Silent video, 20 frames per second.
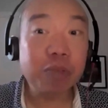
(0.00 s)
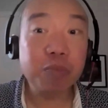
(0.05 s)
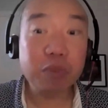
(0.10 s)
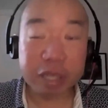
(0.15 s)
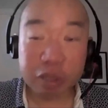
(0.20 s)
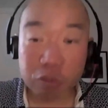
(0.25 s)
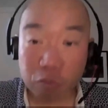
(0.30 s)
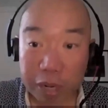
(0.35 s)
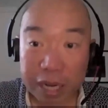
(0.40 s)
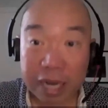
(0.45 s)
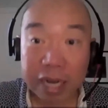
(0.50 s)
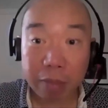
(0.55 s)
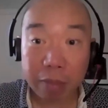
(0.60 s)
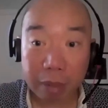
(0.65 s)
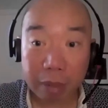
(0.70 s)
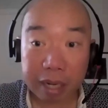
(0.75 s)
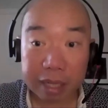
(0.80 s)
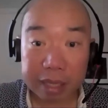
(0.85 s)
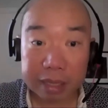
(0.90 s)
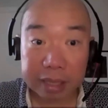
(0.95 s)
it's really,
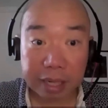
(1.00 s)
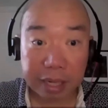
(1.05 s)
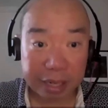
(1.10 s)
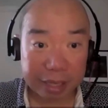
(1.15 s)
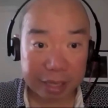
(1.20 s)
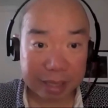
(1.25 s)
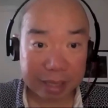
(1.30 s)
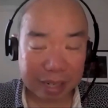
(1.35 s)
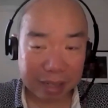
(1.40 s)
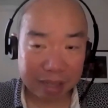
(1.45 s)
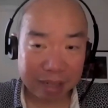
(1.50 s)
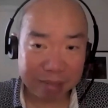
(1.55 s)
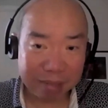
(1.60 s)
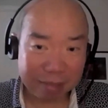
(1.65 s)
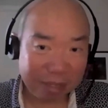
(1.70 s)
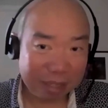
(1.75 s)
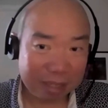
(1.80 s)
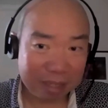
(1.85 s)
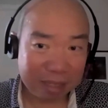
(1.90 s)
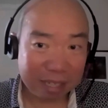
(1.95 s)
really acidic. It's like
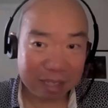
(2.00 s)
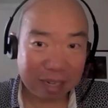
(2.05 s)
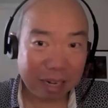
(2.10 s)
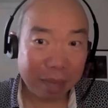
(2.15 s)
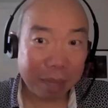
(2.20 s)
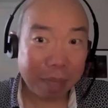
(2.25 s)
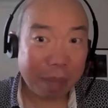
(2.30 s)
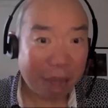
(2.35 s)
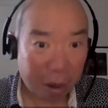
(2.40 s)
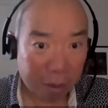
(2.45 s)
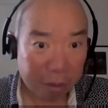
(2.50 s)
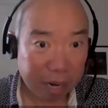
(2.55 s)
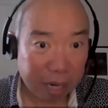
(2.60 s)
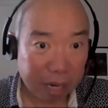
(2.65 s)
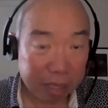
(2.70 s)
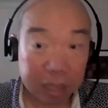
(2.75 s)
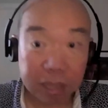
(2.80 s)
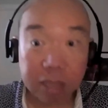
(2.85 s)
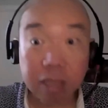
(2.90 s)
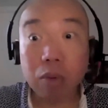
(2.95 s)
it's like battery
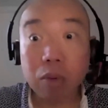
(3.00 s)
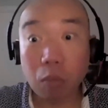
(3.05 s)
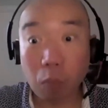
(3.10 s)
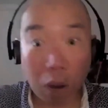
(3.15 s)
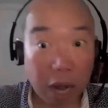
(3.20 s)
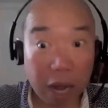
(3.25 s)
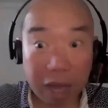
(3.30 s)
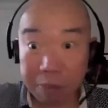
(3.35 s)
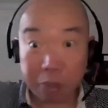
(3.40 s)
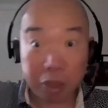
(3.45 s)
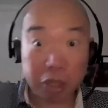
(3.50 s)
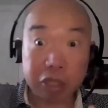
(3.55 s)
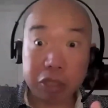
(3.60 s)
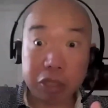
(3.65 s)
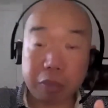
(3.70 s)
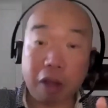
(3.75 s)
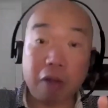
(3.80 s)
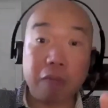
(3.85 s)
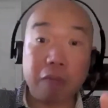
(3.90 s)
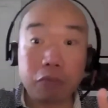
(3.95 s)
acid. Why? Because
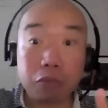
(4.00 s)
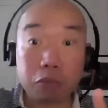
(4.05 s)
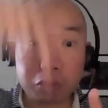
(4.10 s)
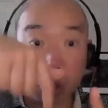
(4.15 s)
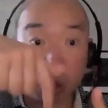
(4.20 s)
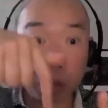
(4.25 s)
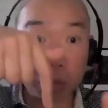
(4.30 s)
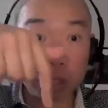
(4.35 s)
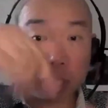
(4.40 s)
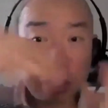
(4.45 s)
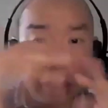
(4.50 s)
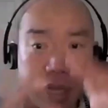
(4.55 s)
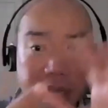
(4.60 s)
our food goes in